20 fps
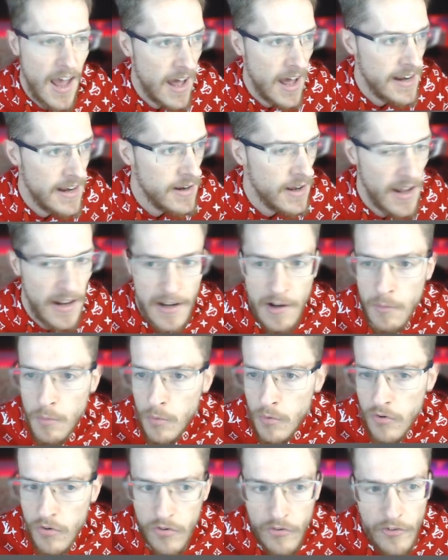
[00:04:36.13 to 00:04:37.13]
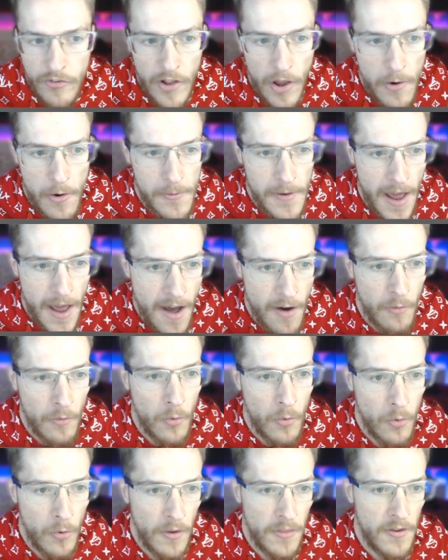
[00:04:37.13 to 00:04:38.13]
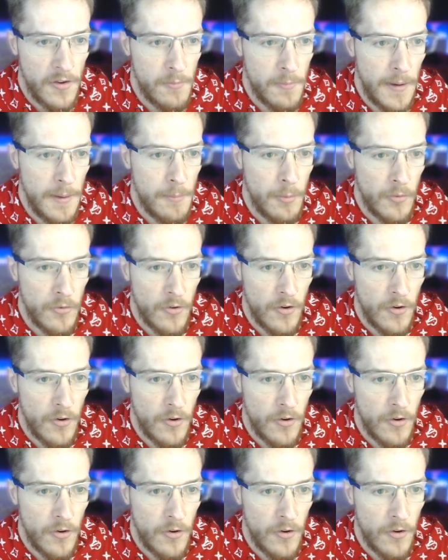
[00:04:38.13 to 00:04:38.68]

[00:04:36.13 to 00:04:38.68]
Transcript: And it will slow down all of these people.